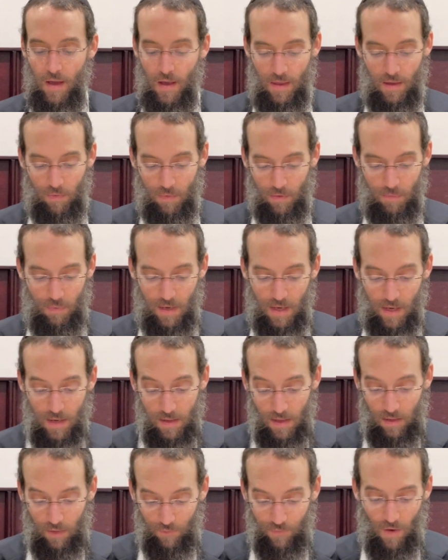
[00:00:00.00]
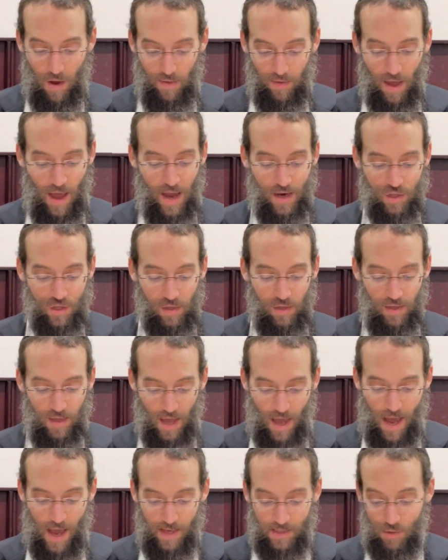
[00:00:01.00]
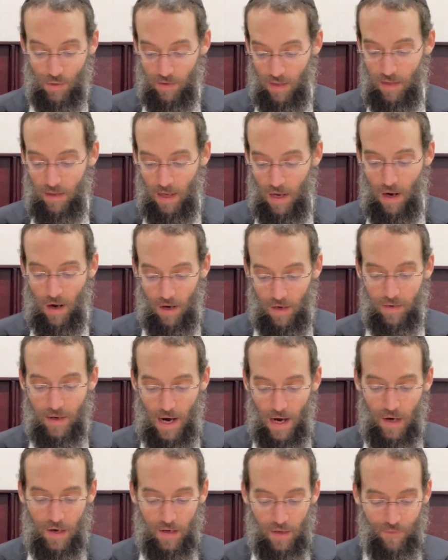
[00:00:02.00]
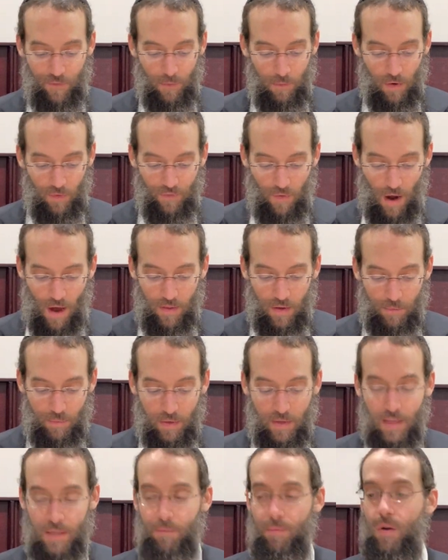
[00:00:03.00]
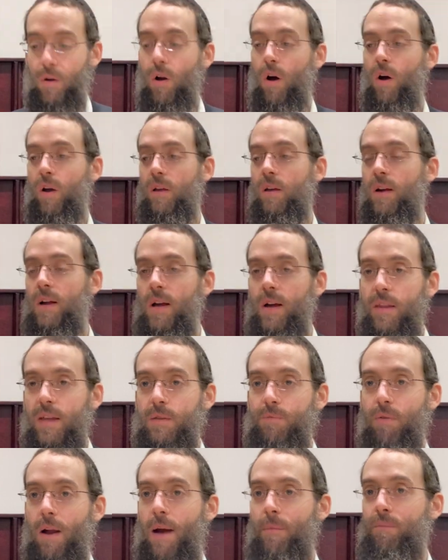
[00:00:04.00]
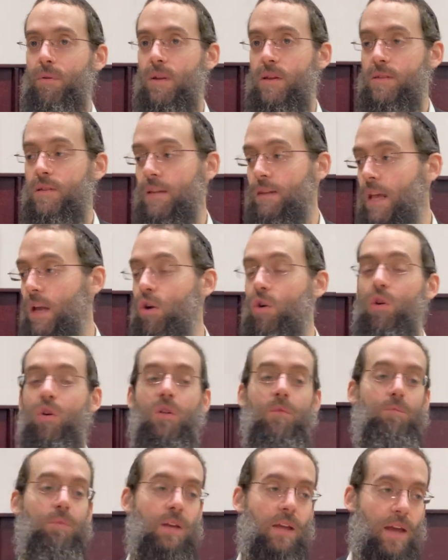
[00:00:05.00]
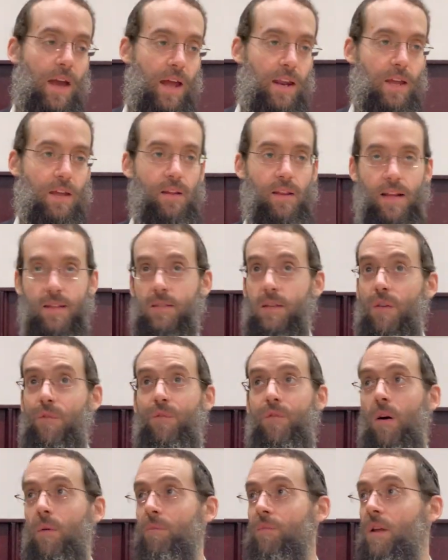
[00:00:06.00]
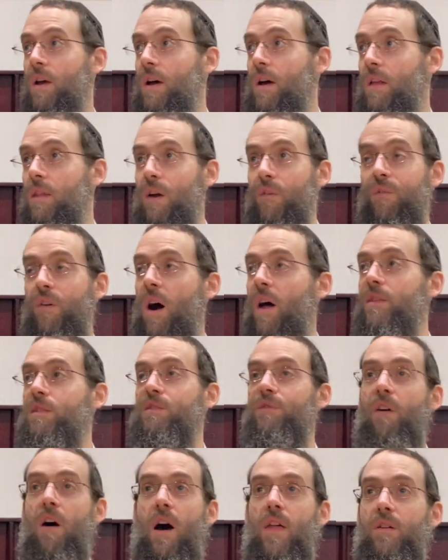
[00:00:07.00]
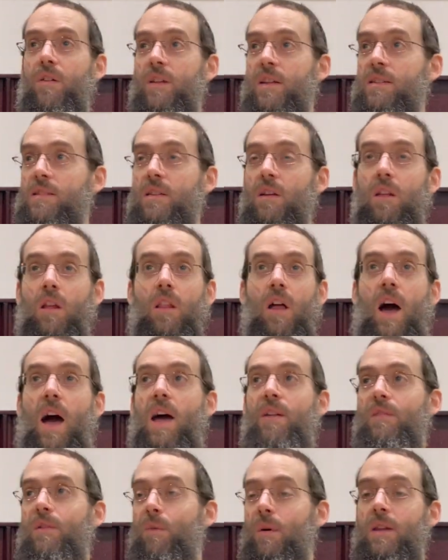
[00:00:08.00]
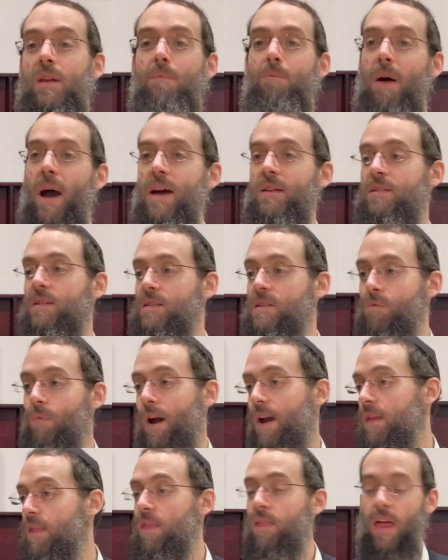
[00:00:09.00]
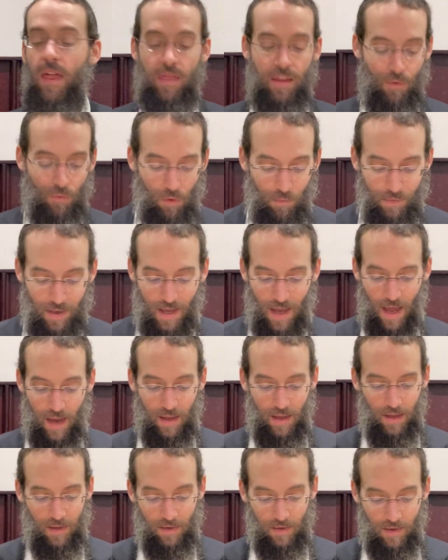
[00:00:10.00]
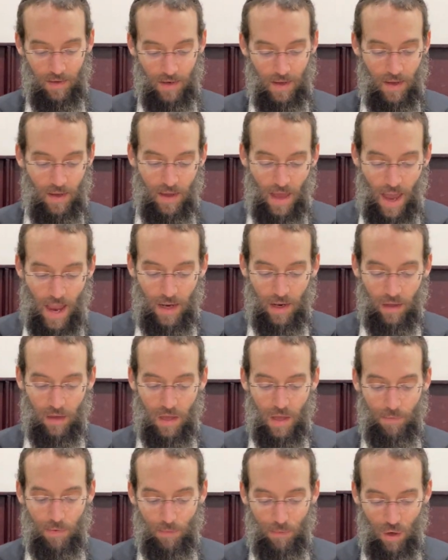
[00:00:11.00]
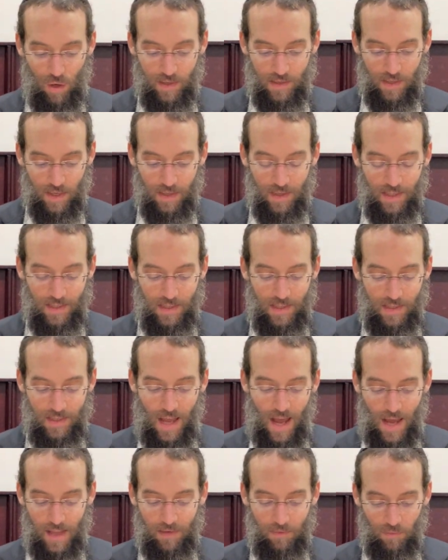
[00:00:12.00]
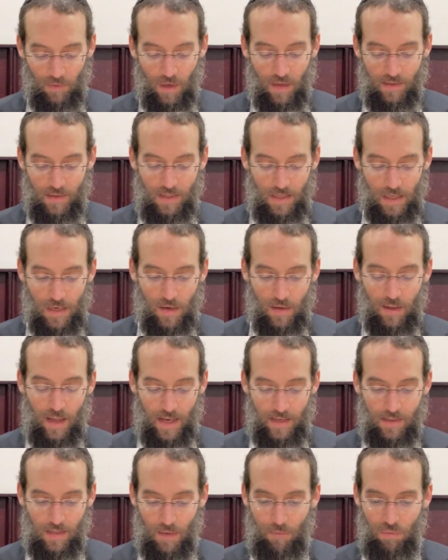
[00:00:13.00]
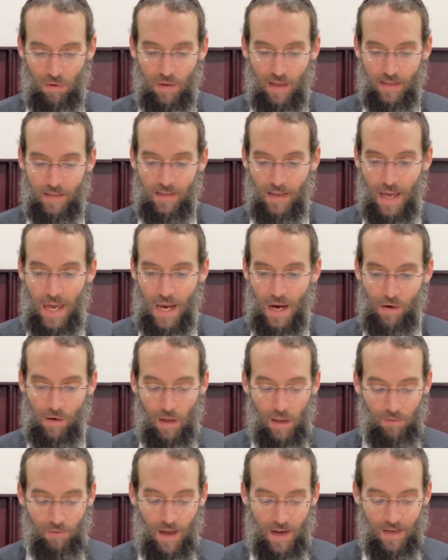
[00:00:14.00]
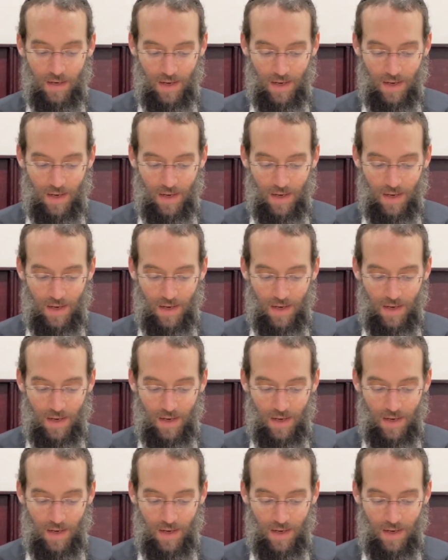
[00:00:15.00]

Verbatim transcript: there would be that the father actually has or that they are inheriting from their father, but there's Beroy. There's properties that they could be getting, let's say, from their father's father that's still alive, and when he passes away, then they will be getting it. This is not considered like something that's here already